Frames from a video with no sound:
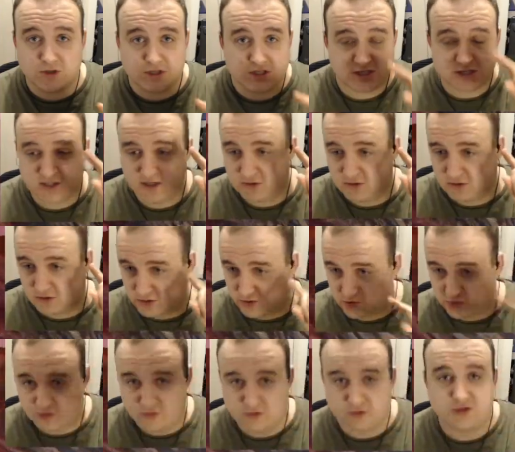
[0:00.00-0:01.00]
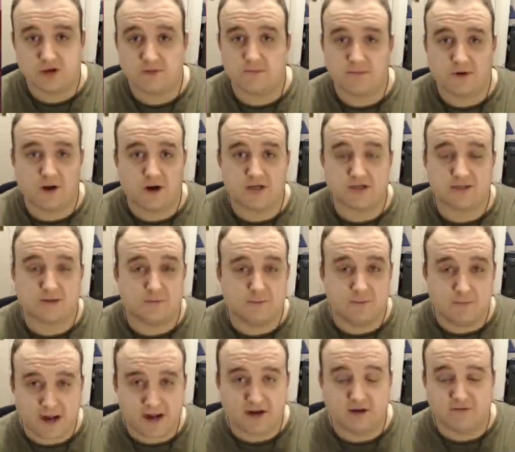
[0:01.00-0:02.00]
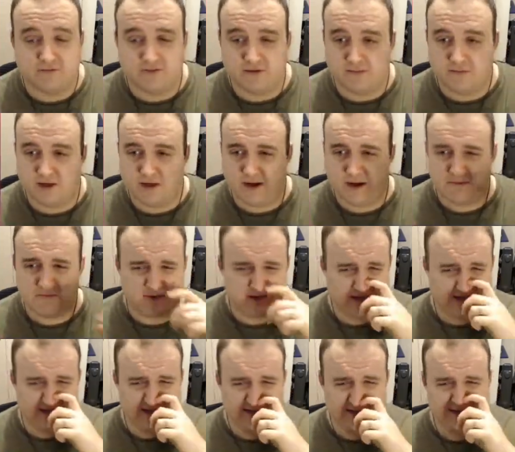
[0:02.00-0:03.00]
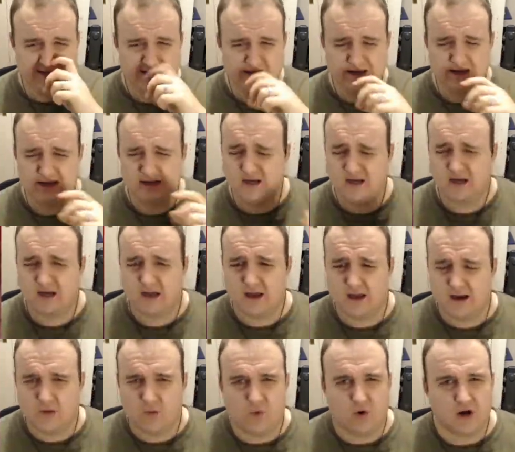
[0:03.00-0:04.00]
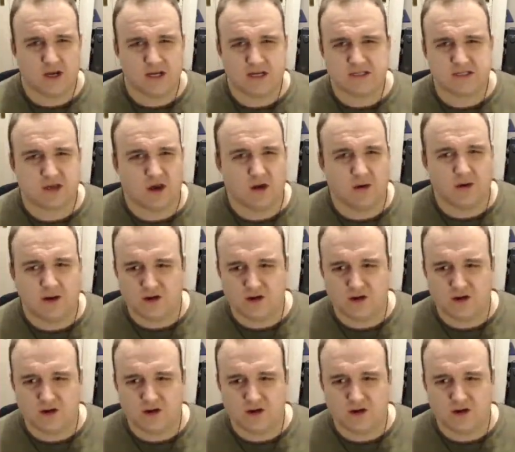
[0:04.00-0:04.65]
still cruise on past the back of them. And I'm thinking, what is going